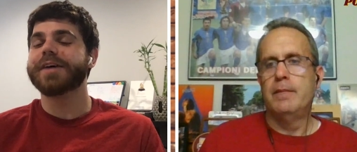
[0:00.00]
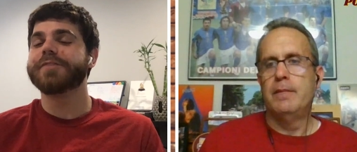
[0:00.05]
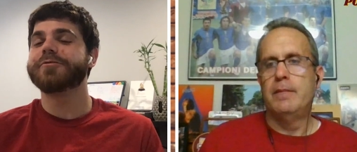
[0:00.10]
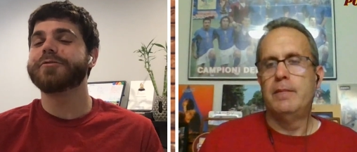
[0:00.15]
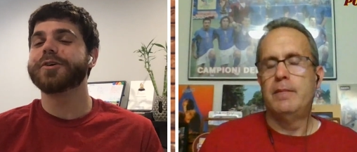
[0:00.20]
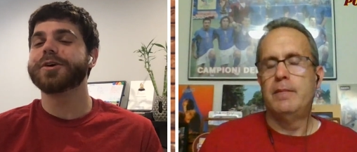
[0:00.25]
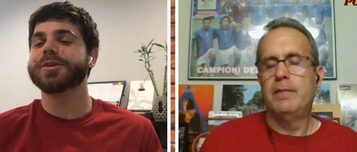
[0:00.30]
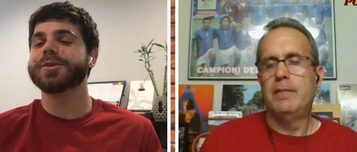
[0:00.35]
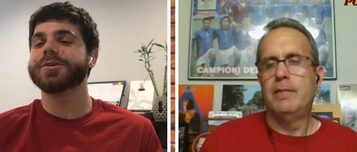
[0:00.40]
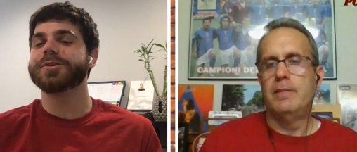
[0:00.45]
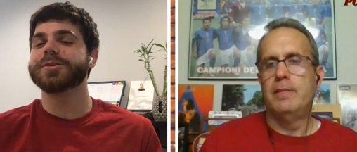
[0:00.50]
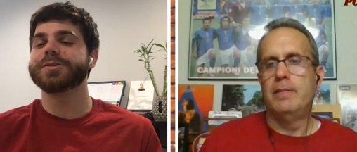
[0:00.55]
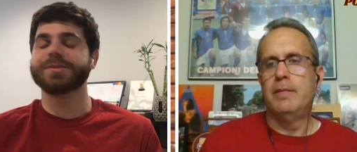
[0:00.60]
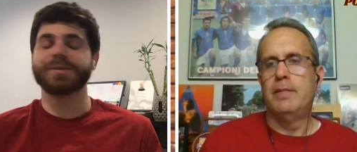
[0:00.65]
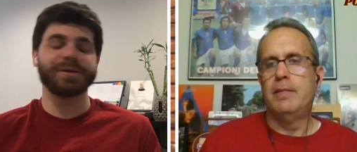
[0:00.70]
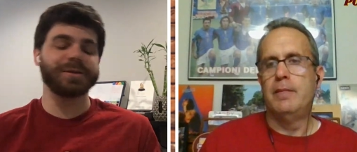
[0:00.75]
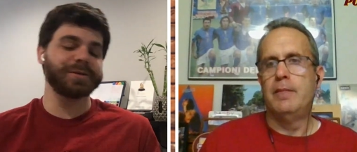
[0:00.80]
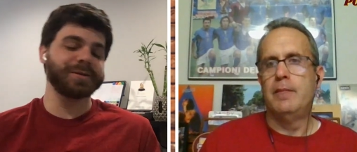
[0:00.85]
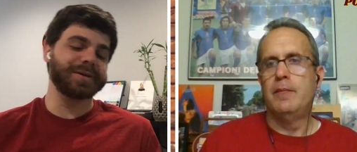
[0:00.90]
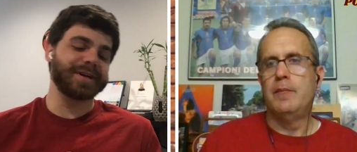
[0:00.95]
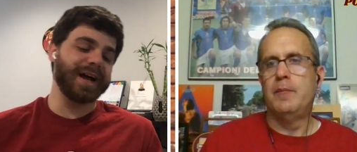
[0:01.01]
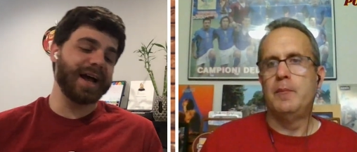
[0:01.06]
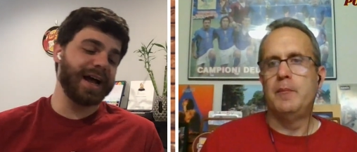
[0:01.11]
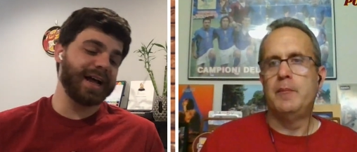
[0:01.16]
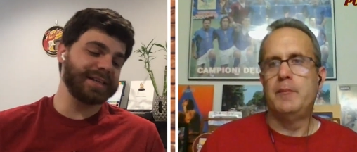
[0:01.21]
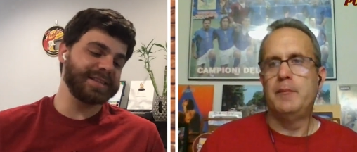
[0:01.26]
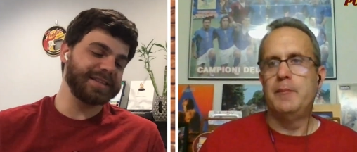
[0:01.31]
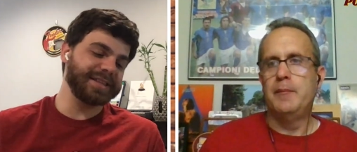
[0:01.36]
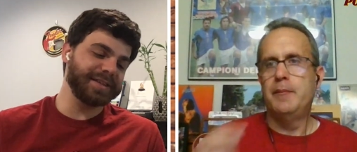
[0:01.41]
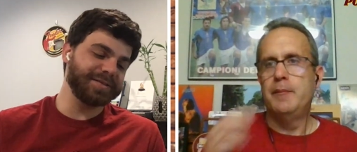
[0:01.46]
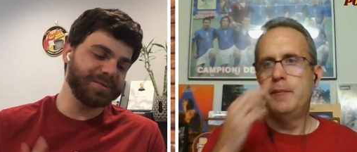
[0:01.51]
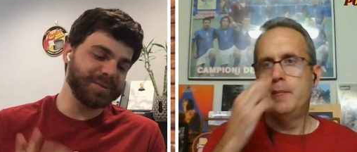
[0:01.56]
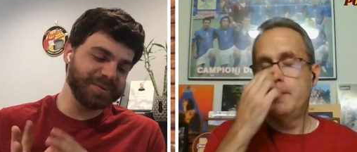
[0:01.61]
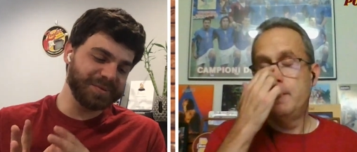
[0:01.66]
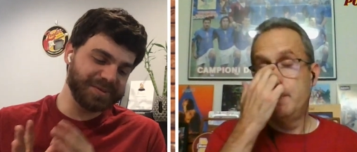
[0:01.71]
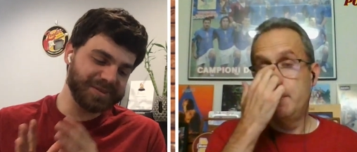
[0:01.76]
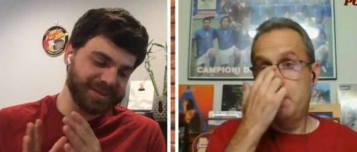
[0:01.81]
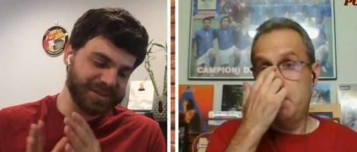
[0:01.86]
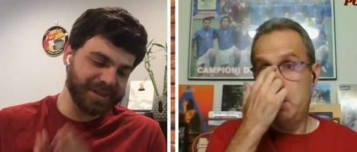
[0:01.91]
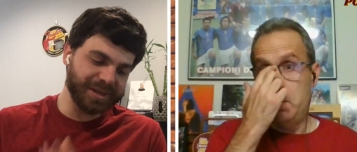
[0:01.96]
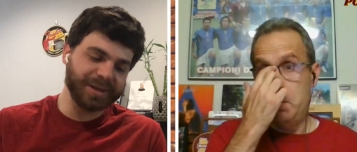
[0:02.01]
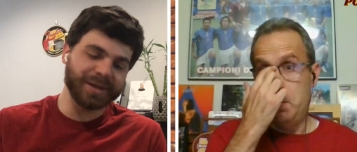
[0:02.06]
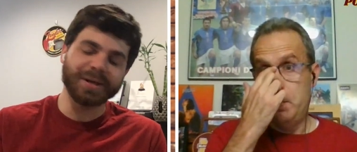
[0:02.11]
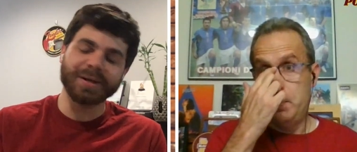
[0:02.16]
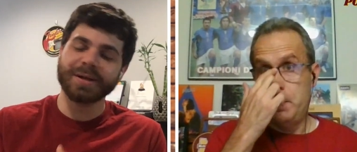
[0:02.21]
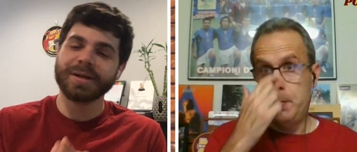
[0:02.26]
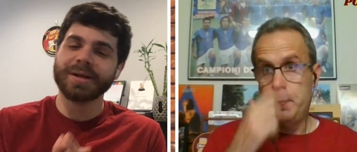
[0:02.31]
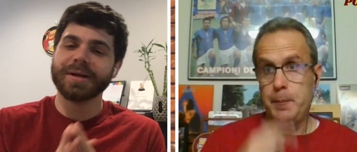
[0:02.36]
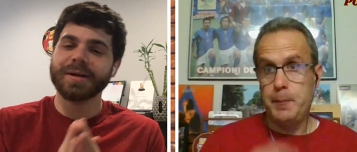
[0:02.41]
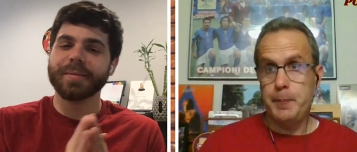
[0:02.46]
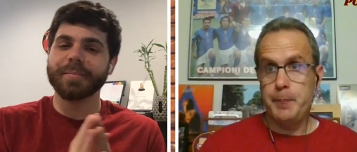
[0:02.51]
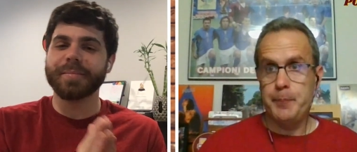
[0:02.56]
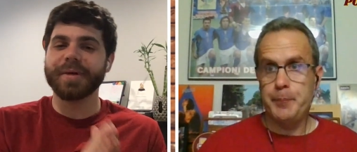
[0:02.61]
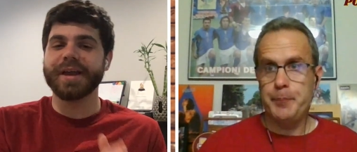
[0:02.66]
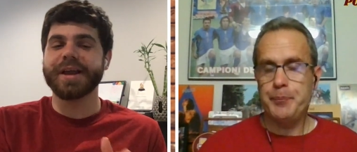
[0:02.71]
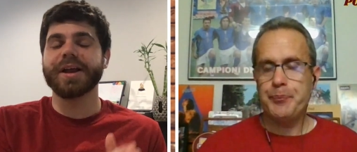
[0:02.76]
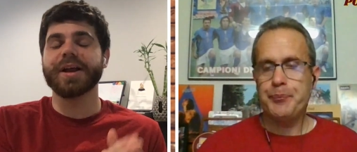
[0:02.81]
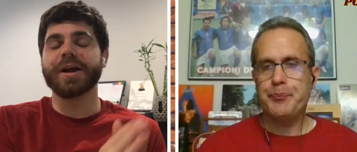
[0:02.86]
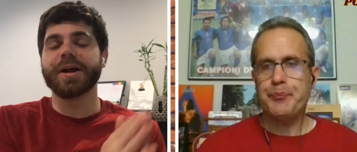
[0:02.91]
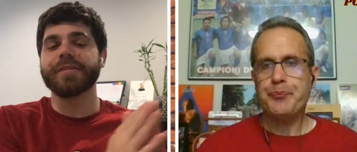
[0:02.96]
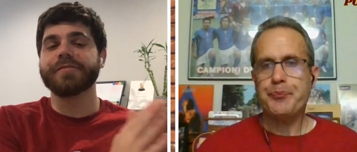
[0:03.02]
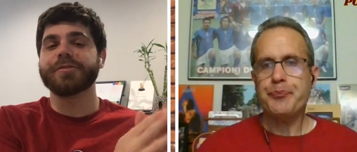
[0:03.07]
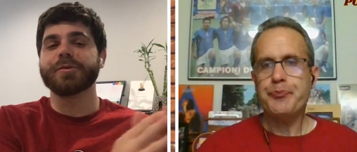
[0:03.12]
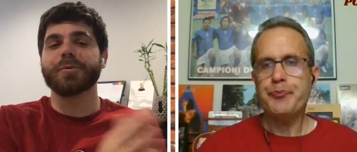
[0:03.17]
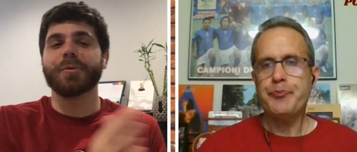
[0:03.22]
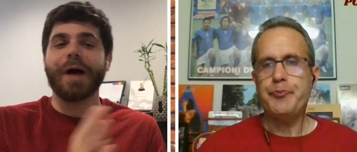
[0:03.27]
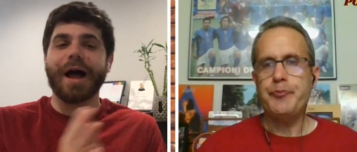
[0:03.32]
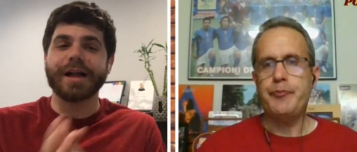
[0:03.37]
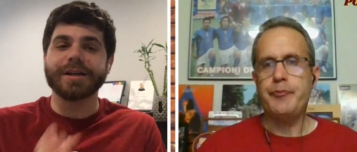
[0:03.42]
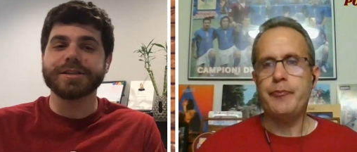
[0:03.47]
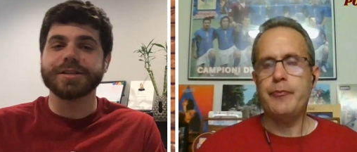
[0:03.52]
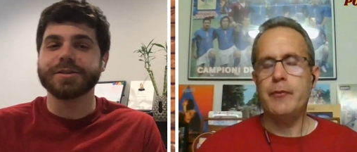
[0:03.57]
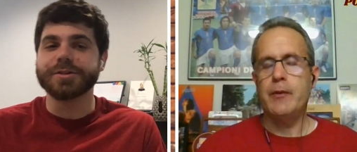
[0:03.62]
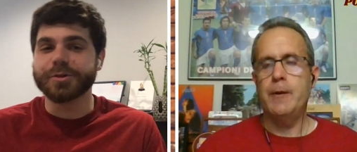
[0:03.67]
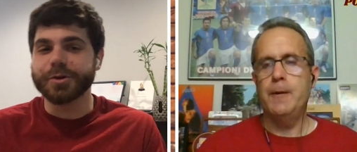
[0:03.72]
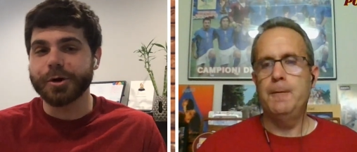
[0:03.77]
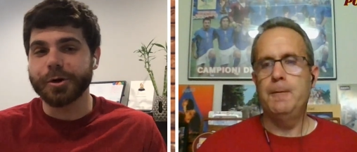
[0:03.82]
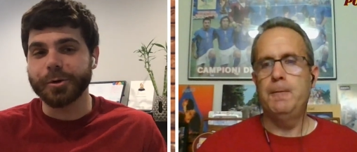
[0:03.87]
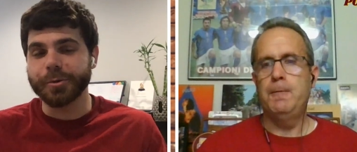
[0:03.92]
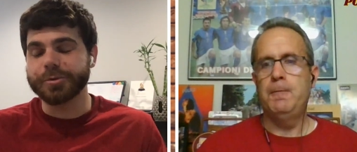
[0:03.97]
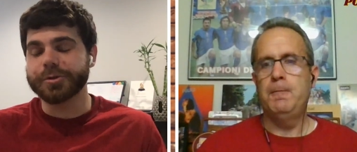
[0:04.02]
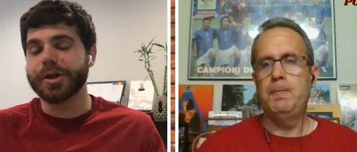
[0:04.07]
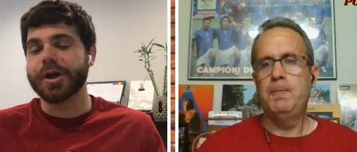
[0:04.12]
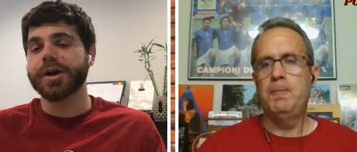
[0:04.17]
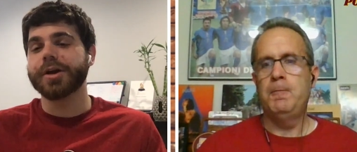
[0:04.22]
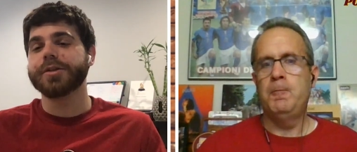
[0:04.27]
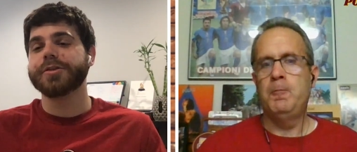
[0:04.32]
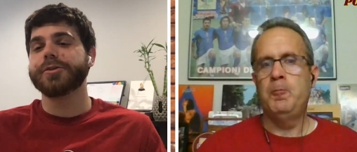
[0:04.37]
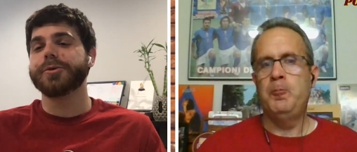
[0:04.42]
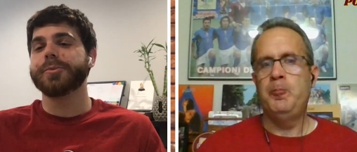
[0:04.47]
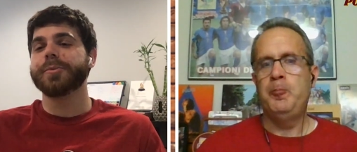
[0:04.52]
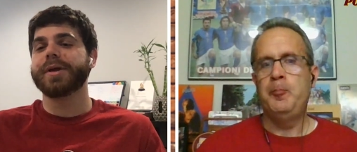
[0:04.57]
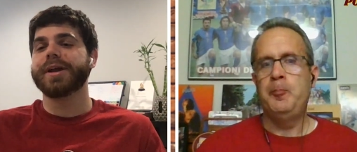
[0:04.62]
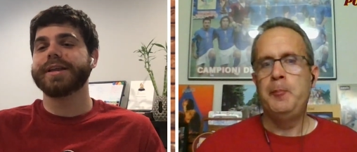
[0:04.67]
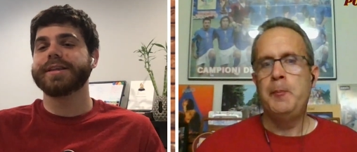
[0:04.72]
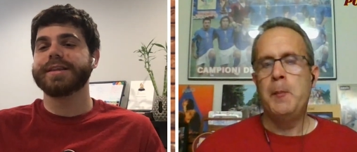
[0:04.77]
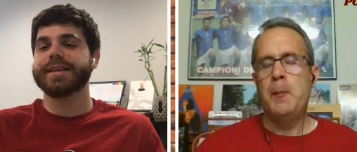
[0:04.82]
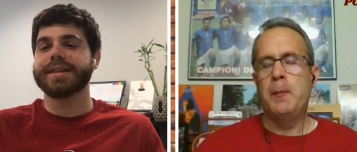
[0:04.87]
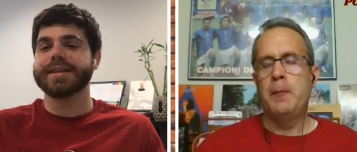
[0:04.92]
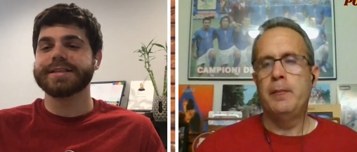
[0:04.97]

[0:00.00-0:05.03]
Speaker 1: further ado, guys, if you've still been here, if you're watching through thirty-two minutes of this